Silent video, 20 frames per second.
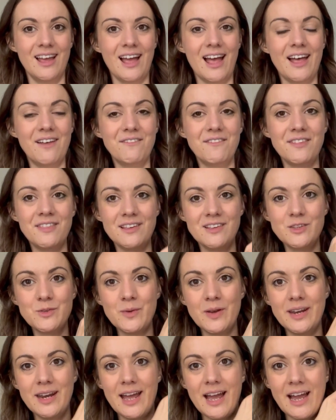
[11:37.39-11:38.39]
And for this
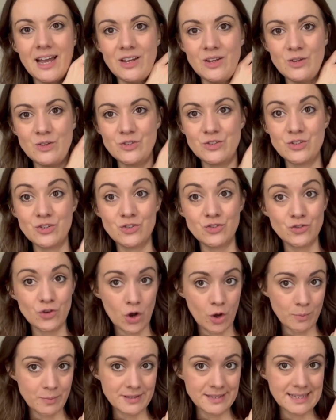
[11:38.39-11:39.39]
one, I used
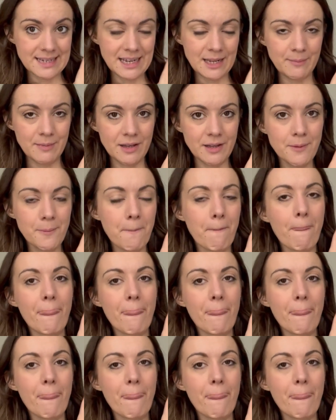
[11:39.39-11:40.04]
Drops Lima,